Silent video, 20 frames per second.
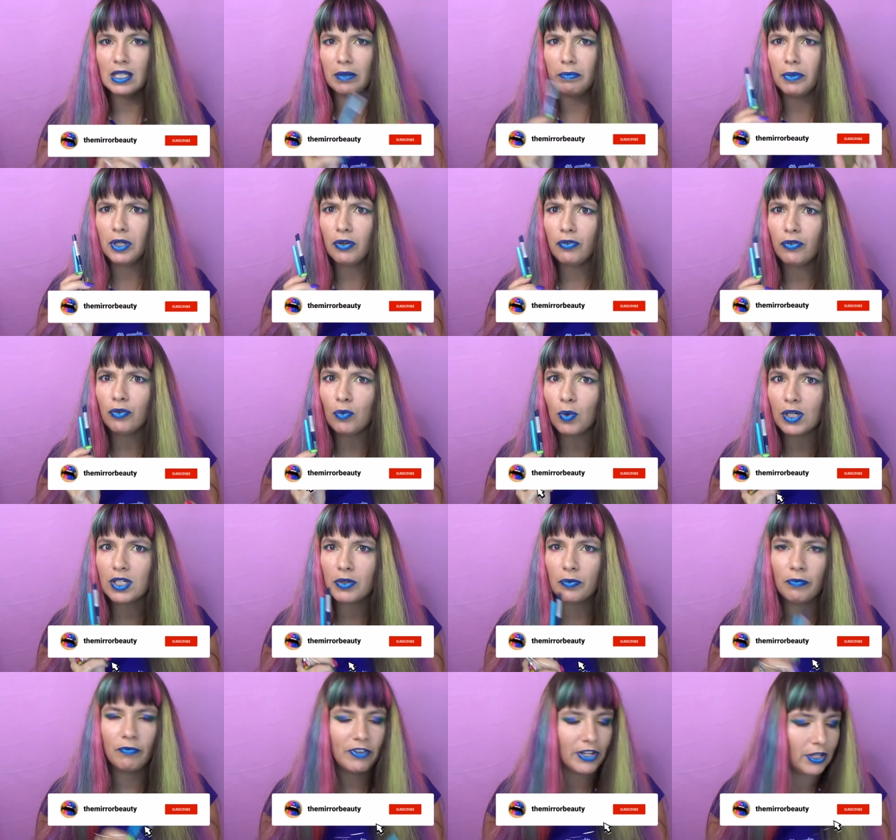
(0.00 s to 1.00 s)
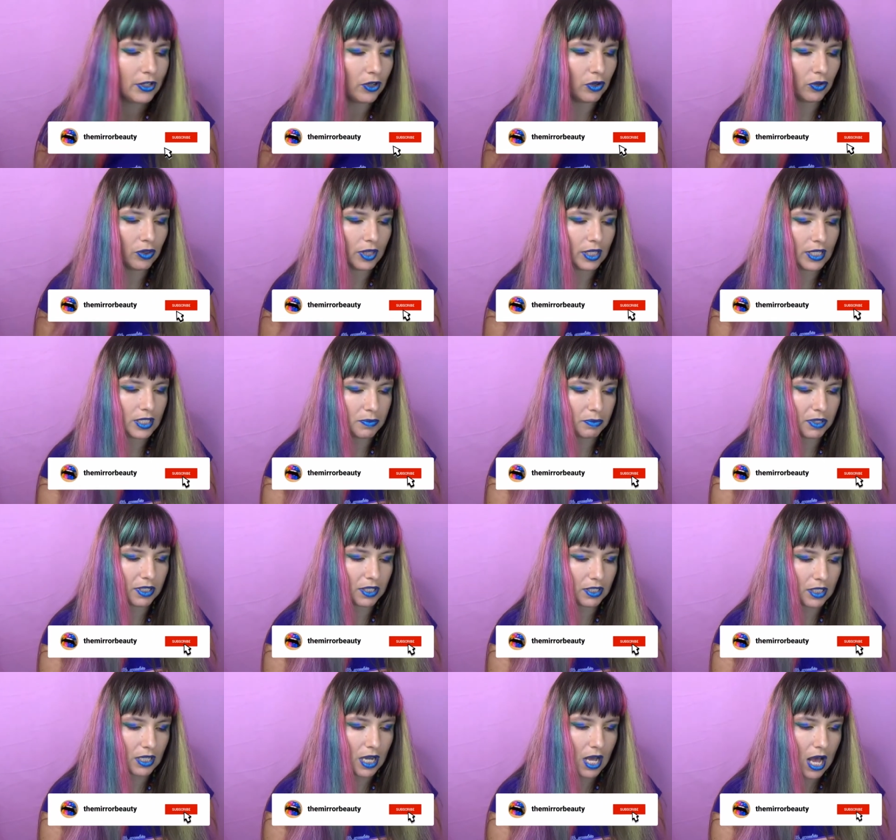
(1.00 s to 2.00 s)
Let me know if you want a video on these
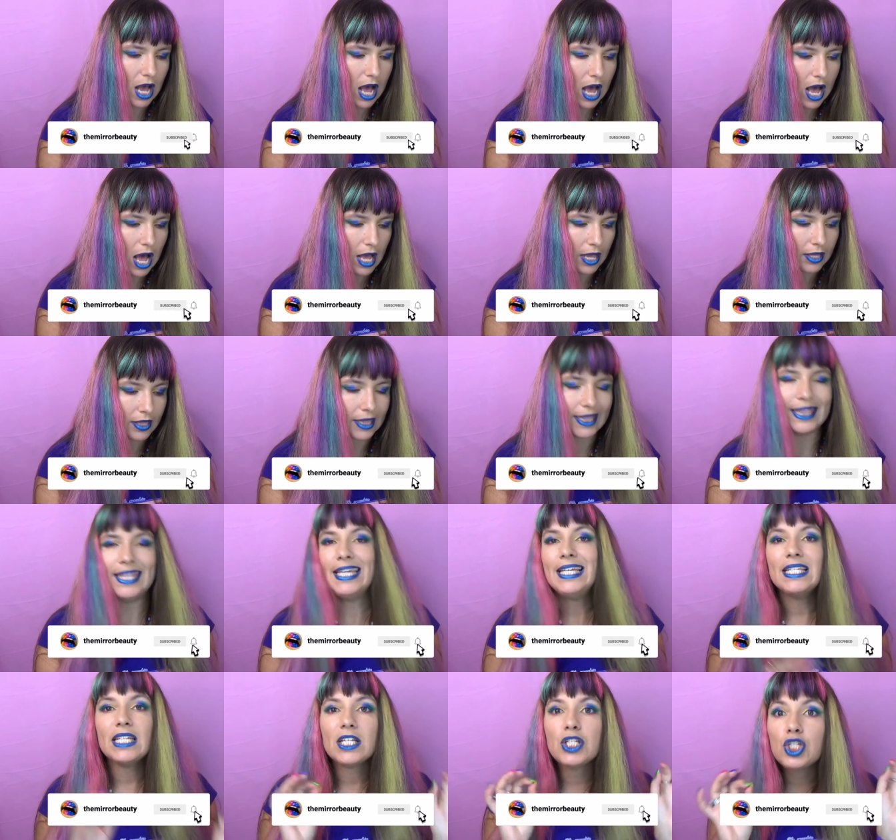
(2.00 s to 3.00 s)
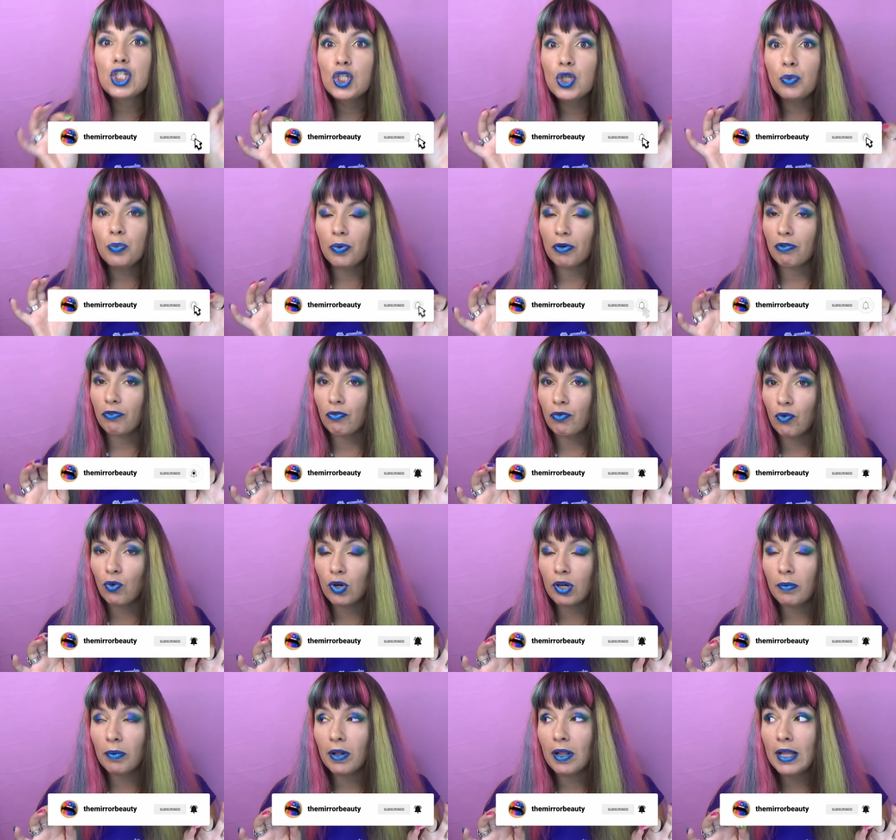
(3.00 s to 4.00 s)
because these are super
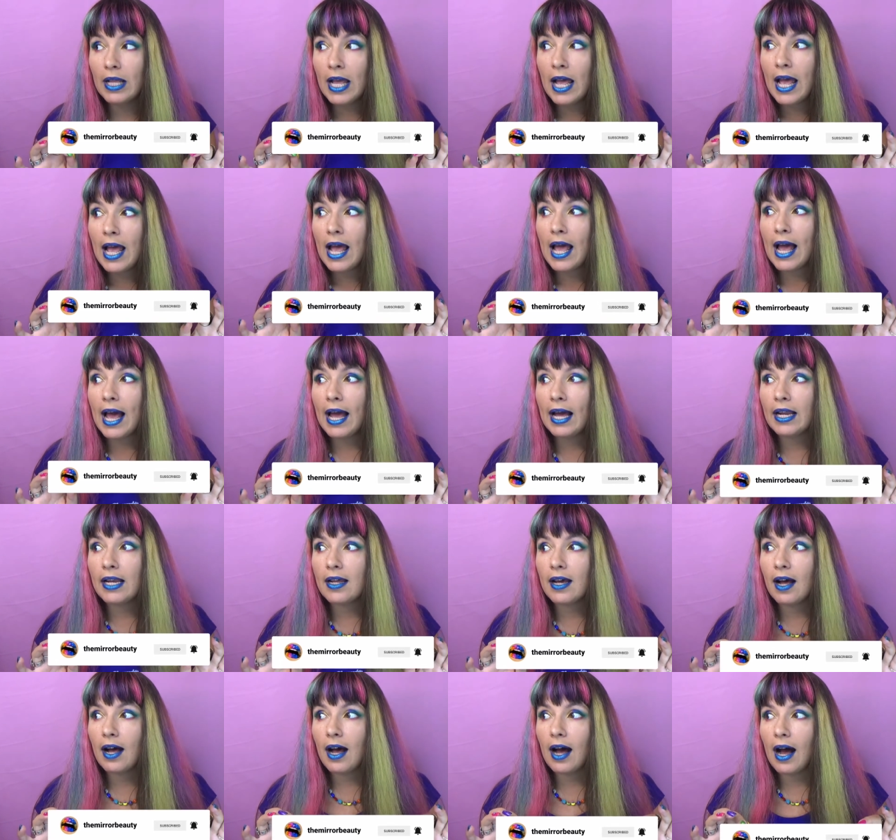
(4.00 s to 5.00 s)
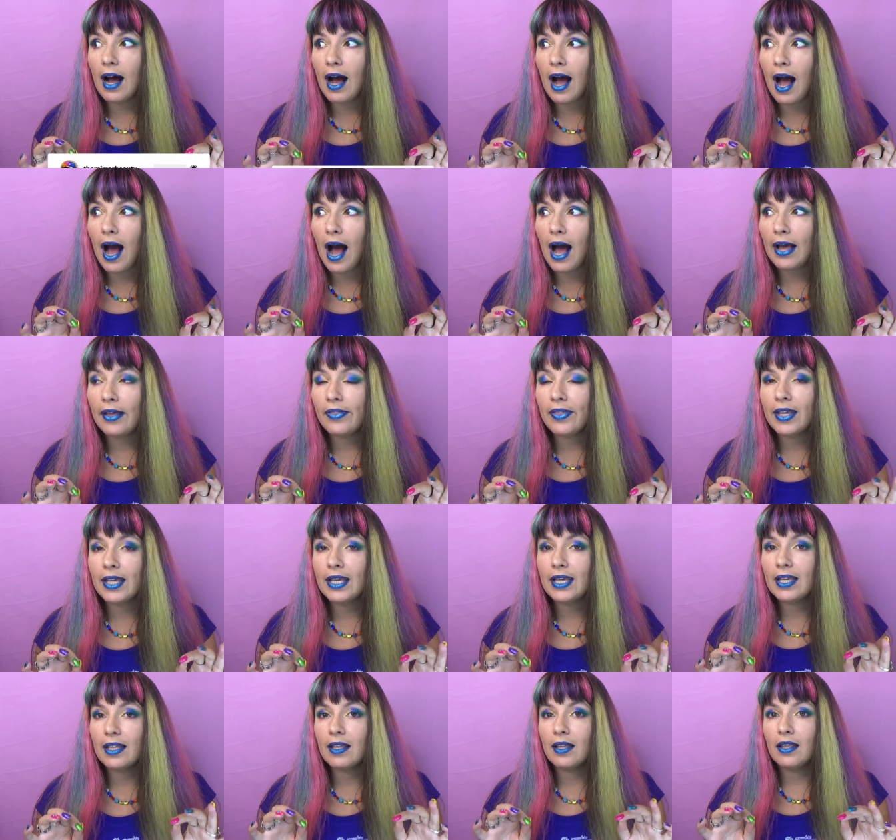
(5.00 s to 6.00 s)
affordable and I
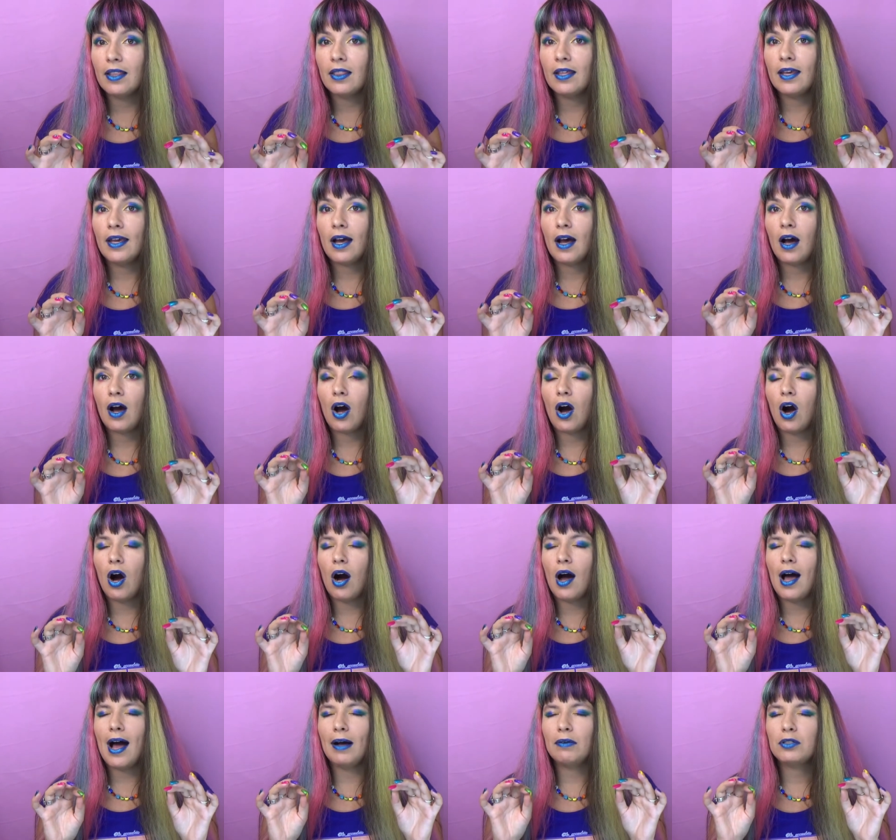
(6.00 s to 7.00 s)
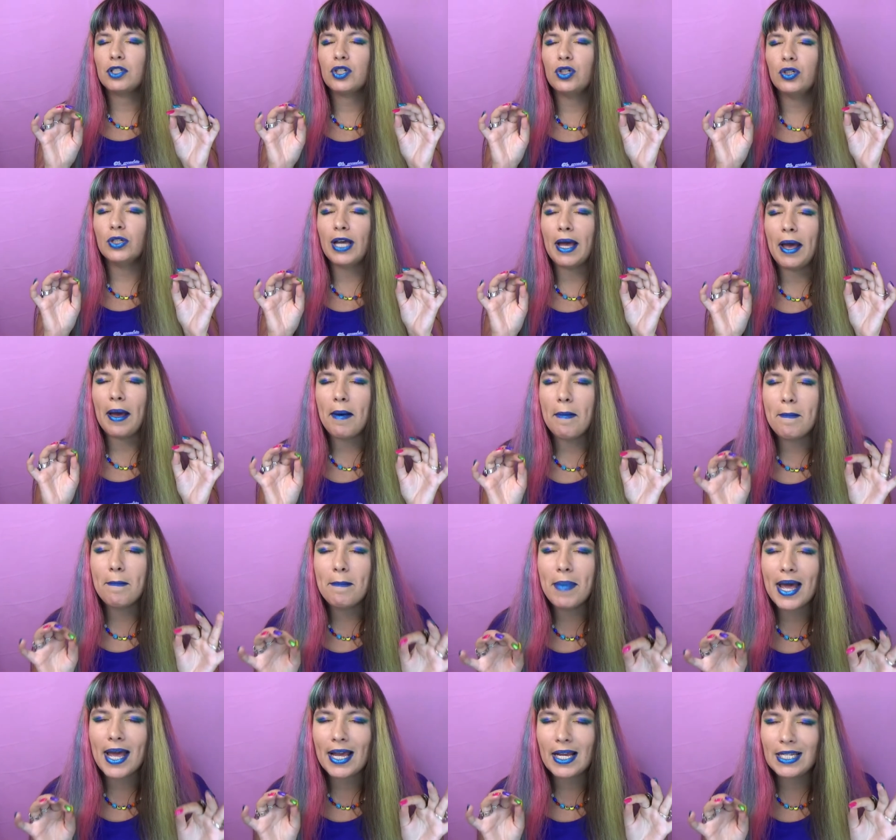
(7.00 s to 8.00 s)
think they are absolutely
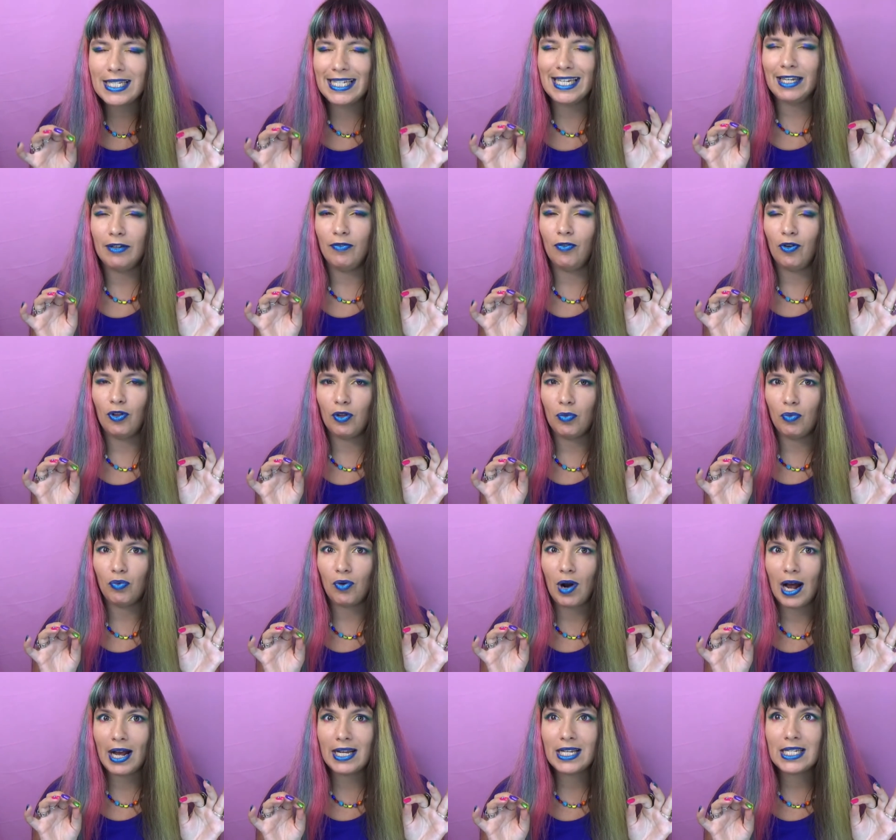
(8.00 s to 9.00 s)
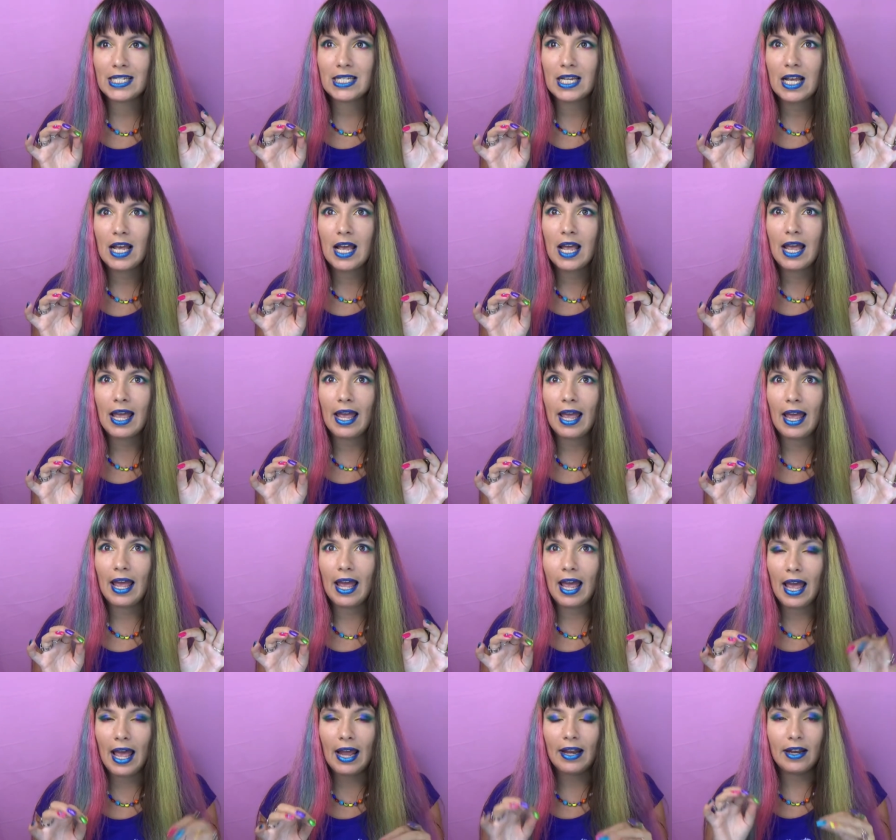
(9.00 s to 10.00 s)
amazing for the price
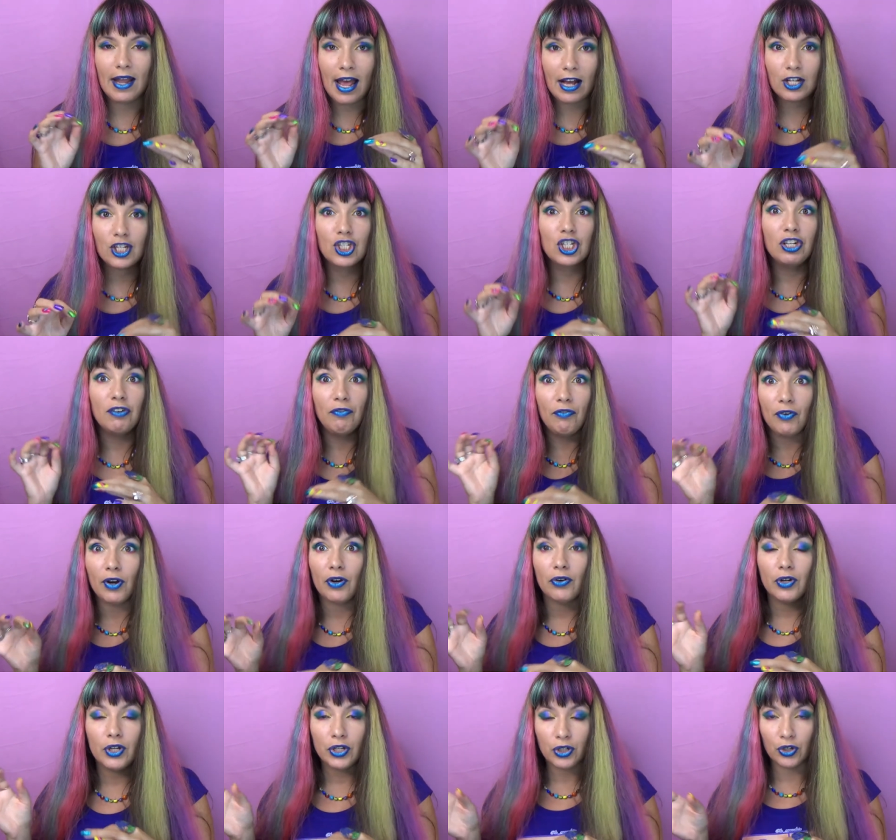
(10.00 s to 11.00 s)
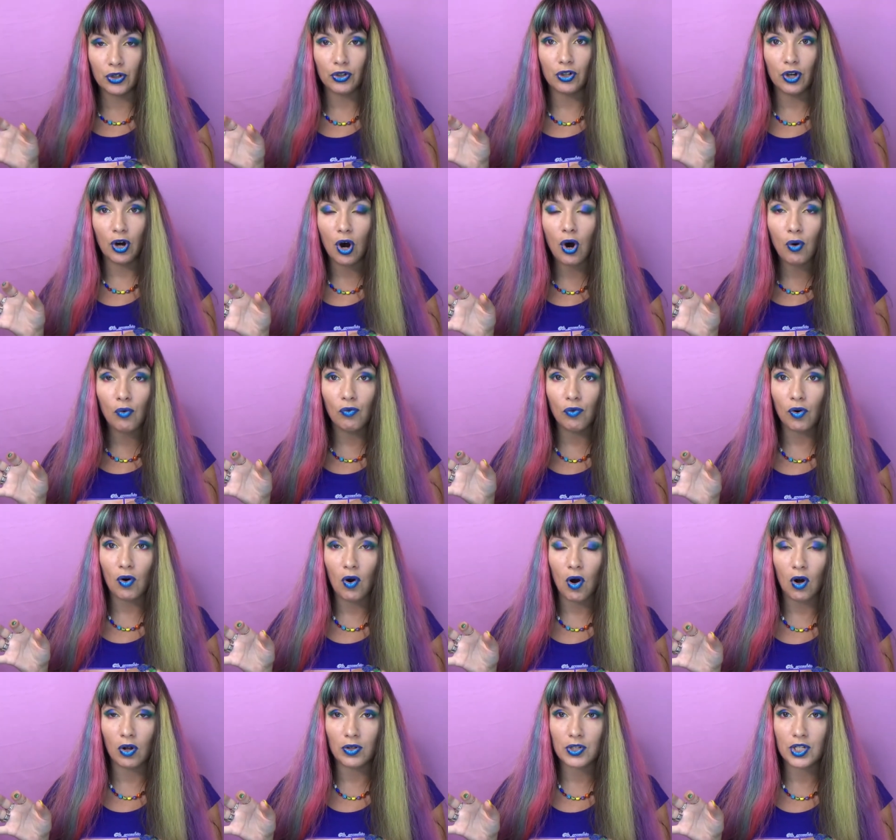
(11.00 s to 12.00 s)
and actually very good overall.